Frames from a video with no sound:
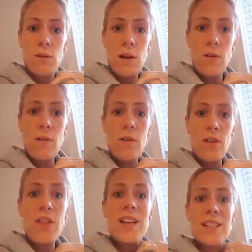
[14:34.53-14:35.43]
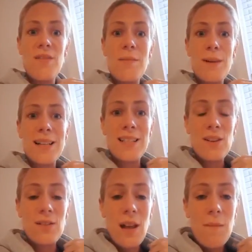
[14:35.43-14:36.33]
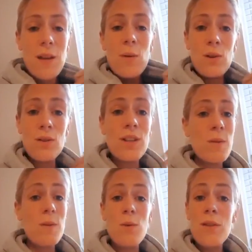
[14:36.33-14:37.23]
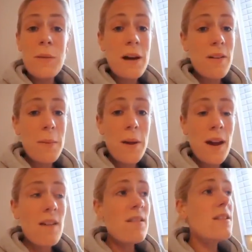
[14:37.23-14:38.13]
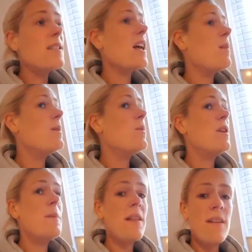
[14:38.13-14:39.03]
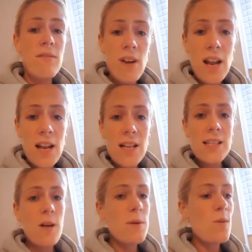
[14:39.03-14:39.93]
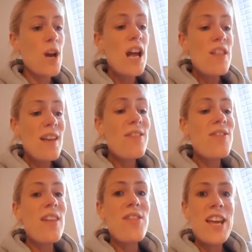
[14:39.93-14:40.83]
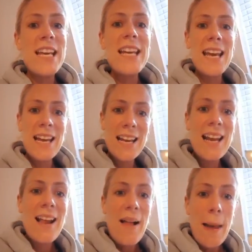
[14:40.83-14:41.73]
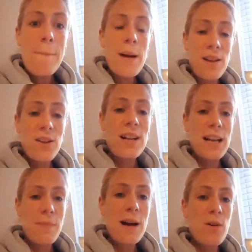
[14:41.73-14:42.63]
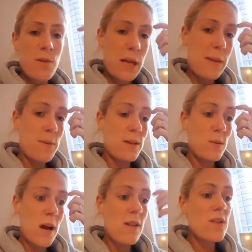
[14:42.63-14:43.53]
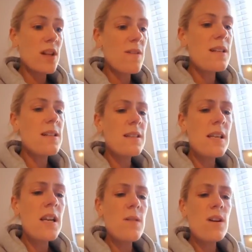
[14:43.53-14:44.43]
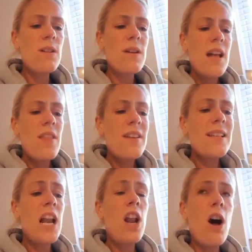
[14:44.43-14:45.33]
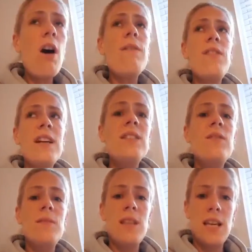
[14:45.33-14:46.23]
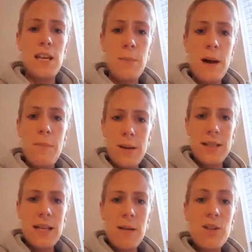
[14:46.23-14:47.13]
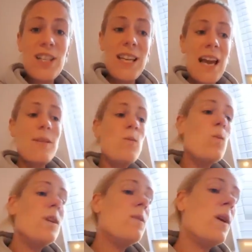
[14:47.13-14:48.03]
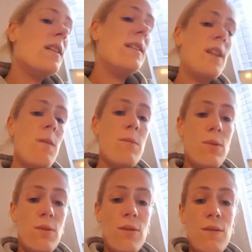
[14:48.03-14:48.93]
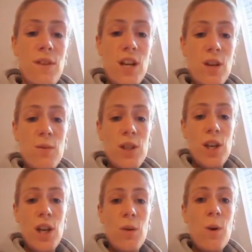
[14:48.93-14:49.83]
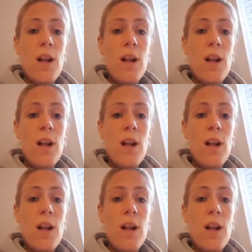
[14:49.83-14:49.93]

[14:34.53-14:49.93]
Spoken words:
all the things that have impacted on them, they will also be worrying about their parents, they'll be worrying about their friends, they're thinking empathically about other people as well. So there's there's a lot of things for them to think about at bedtime, which again is why it's so important for you to